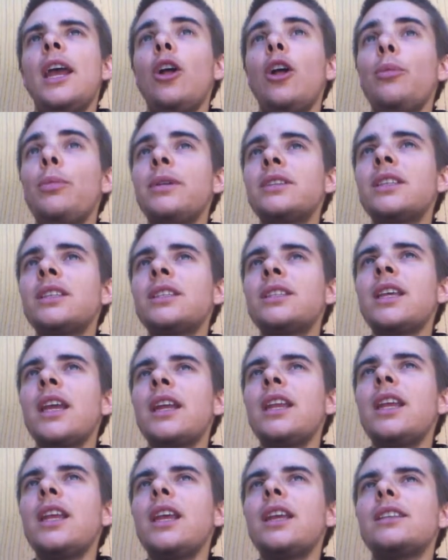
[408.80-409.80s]
helping
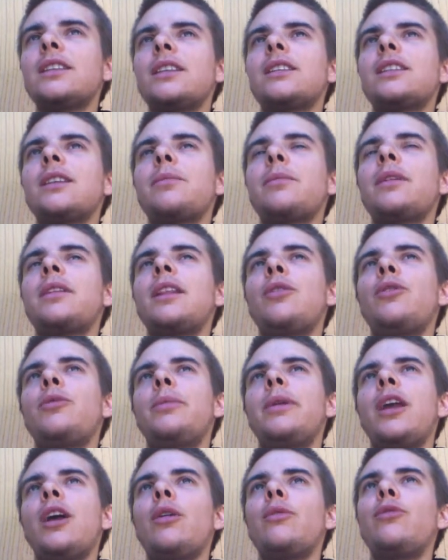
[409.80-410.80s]
society? Is it something that would
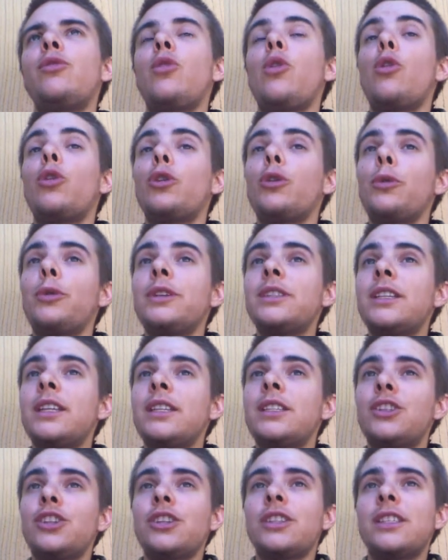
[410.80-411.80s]
be helpful, or is
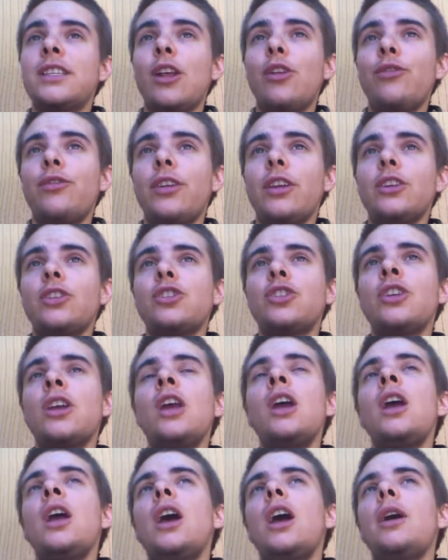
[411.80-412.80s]
it just selfish?
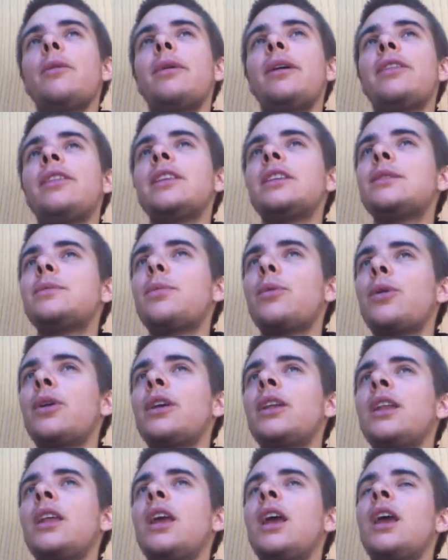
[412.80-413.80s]
At this
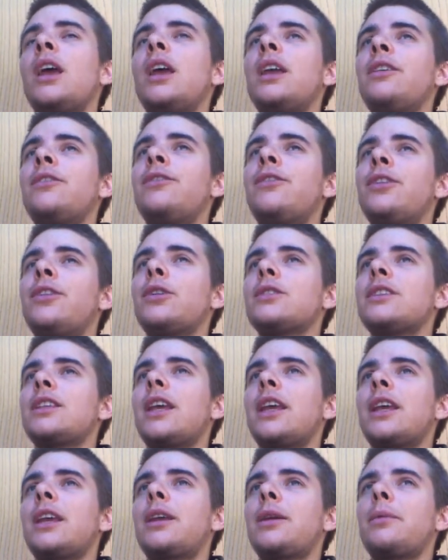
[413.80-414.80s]
point, it feels
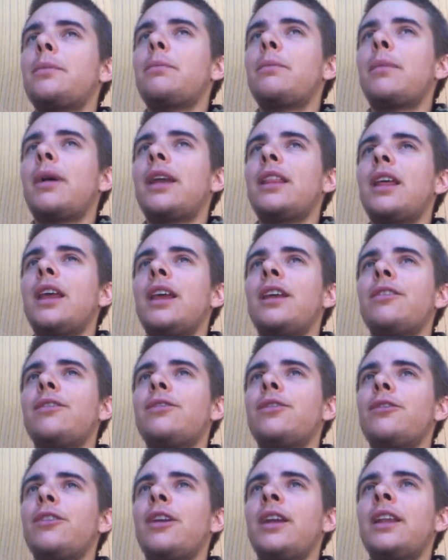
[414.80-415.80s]
like my
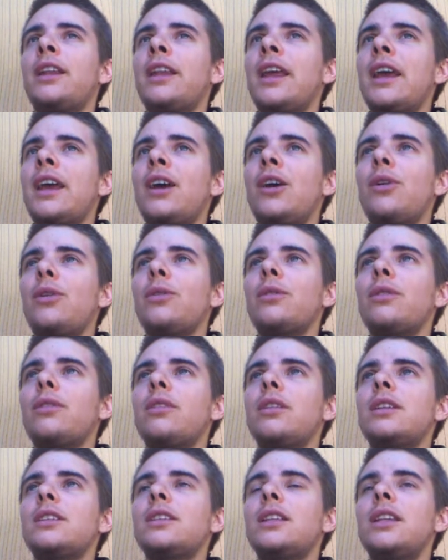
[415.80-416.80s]
life right now
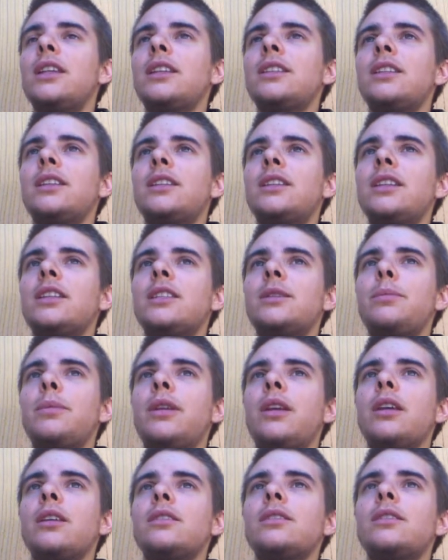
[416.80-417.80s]
is in existence
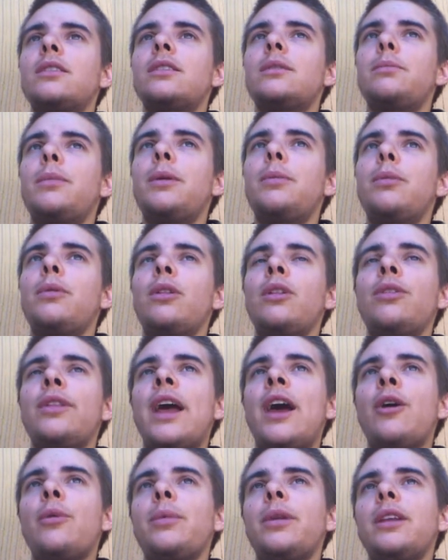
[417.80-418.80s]
because people
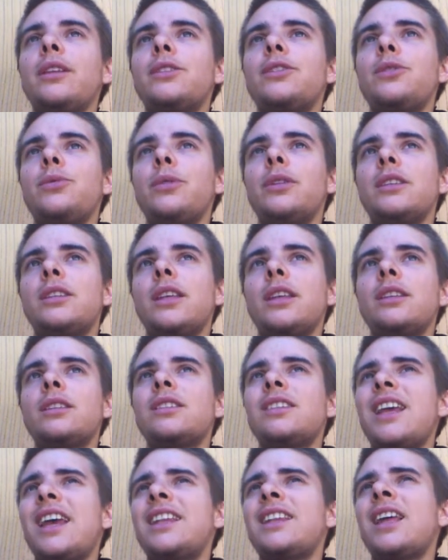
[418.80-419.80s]
allow me to
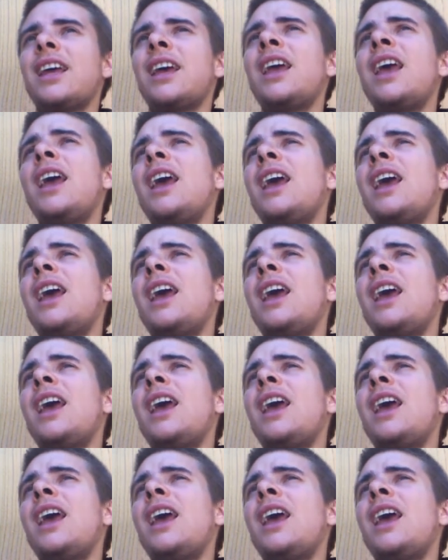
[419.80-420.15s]
exist, and